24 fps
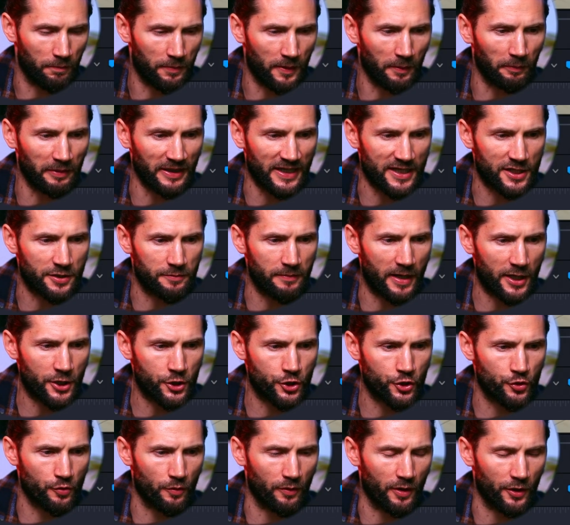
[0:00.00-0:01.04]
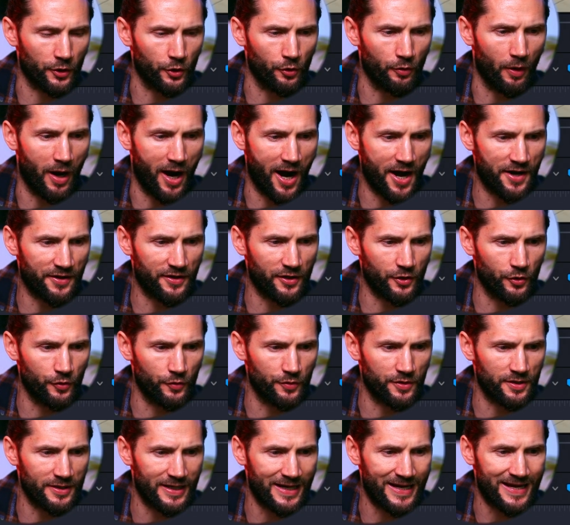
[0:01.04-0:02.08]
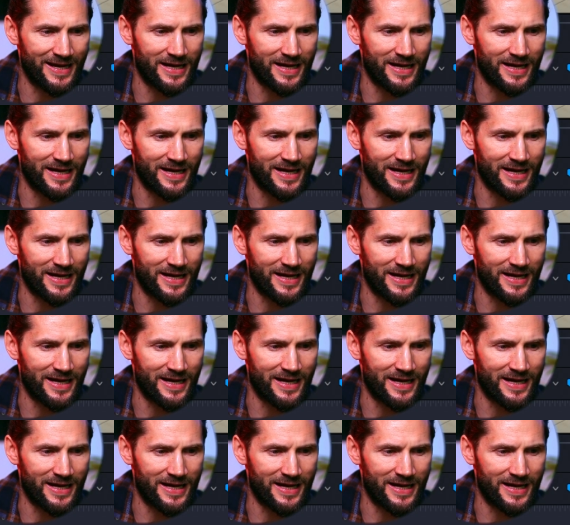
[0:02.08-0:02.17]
Please make sure you either use